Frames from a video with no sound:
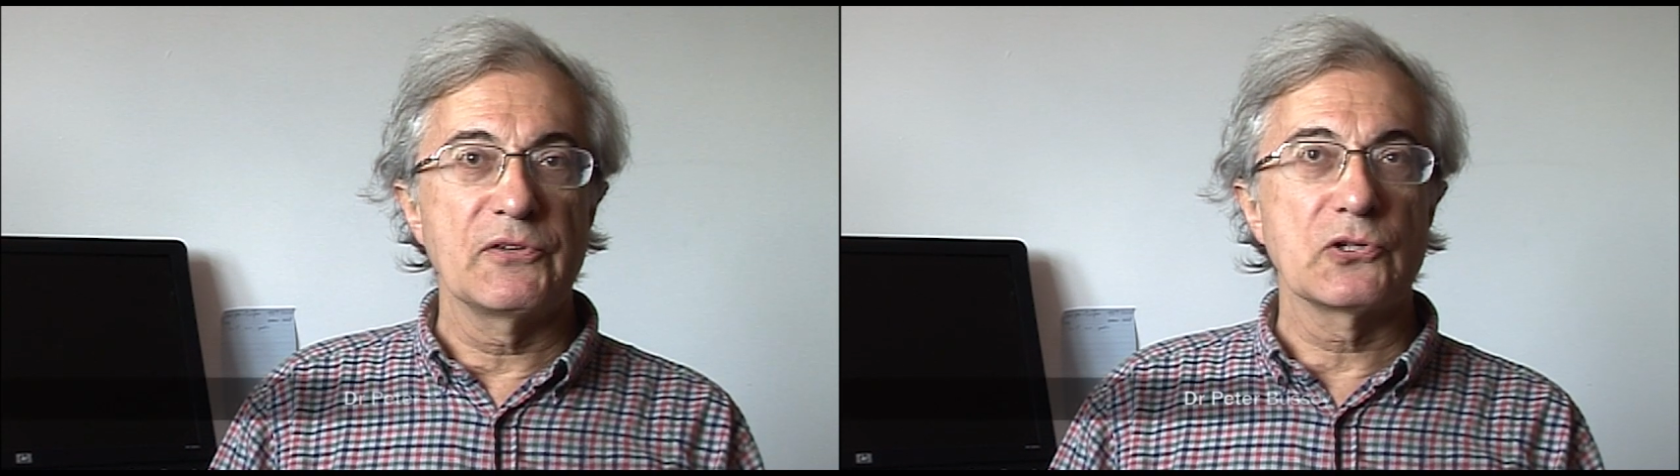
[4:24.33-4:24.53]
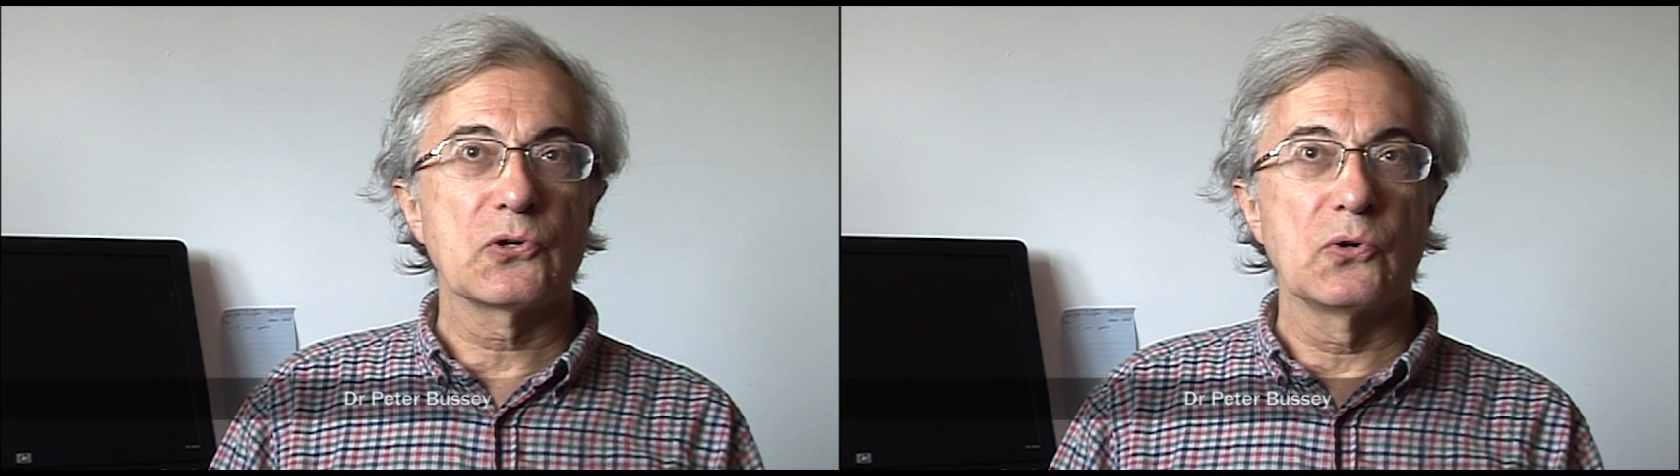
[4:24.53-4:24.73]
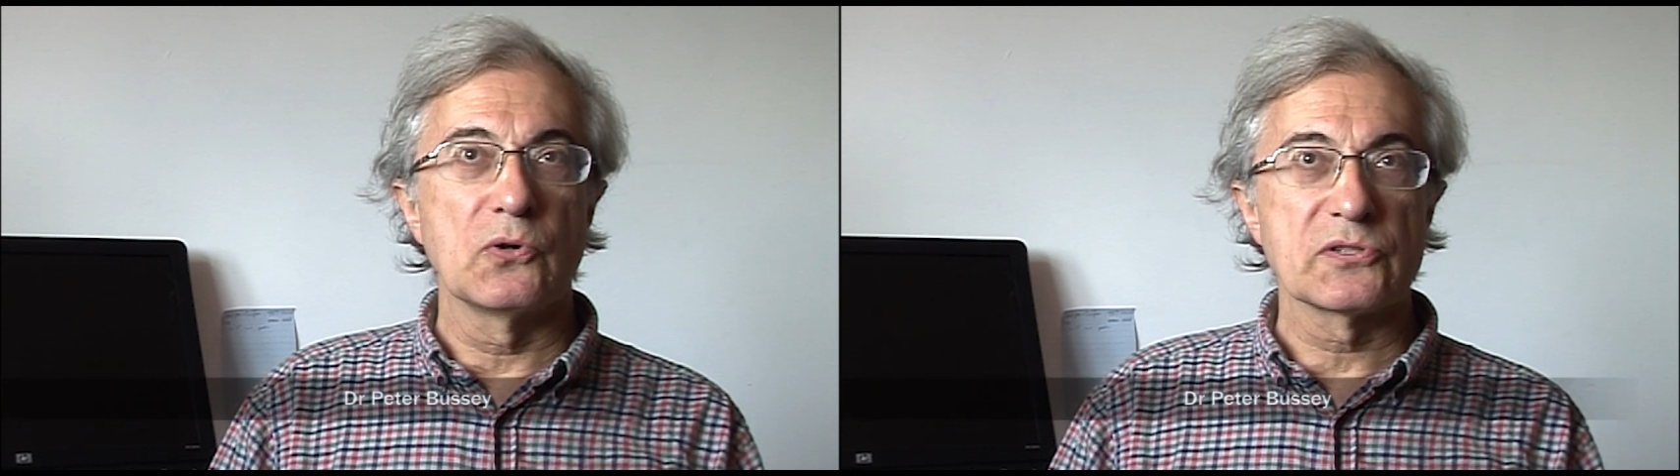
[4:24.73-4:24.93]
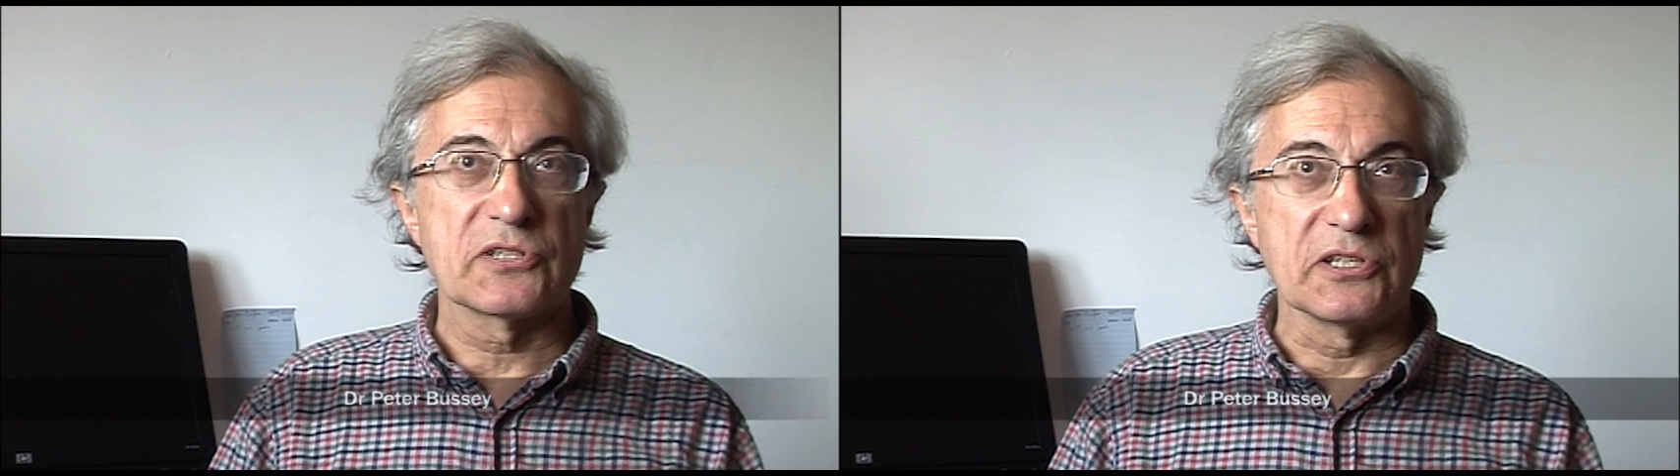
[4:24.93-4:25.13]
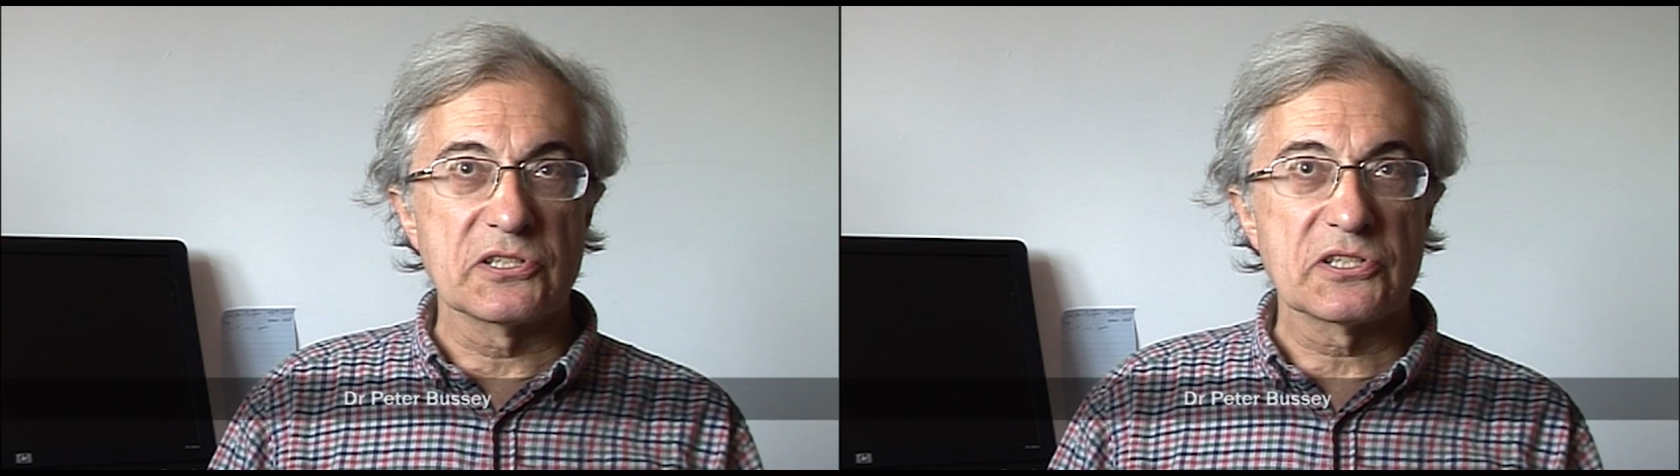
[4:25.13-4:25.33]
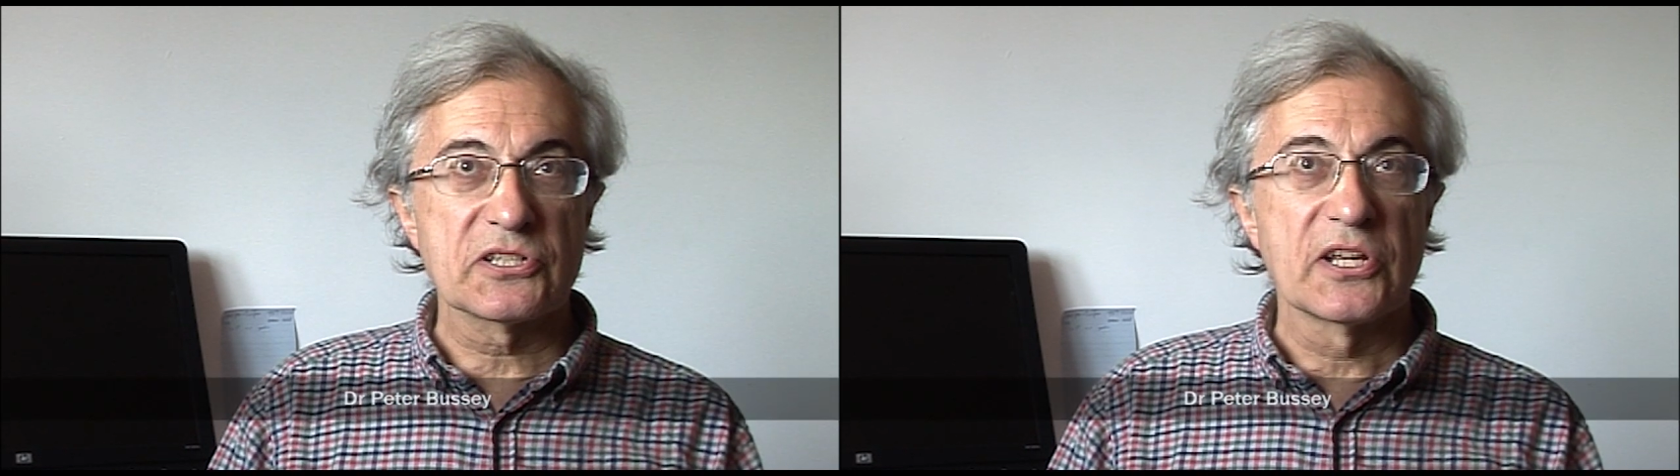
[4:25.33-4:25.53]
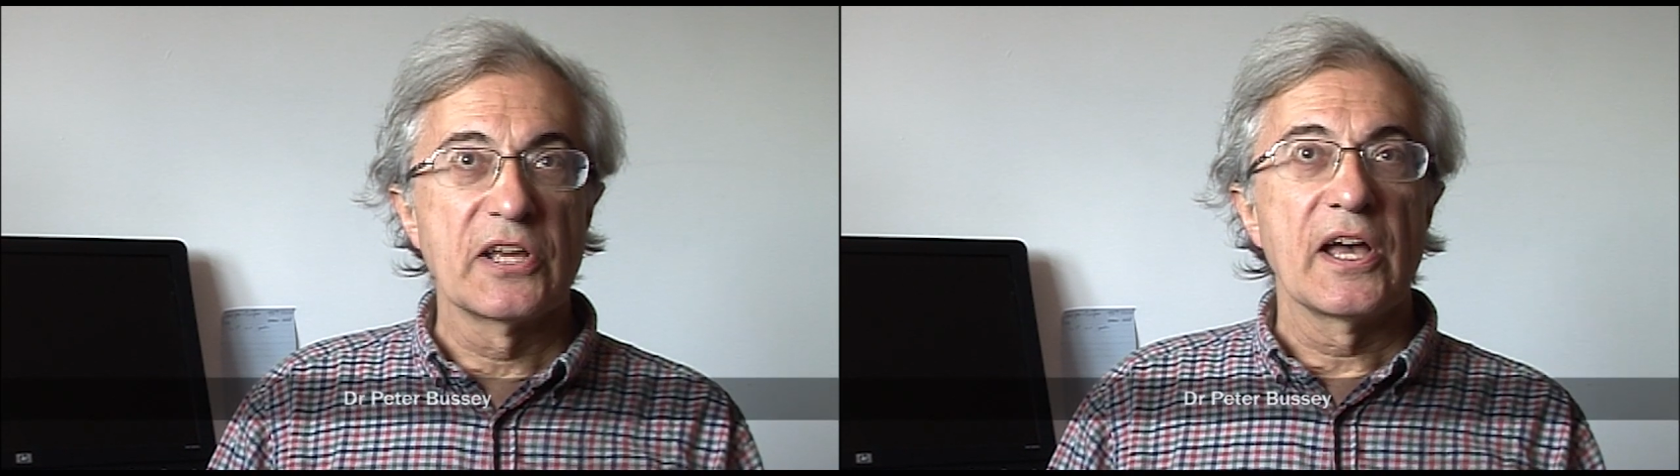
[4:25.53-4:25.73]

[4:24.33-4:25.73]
in causes,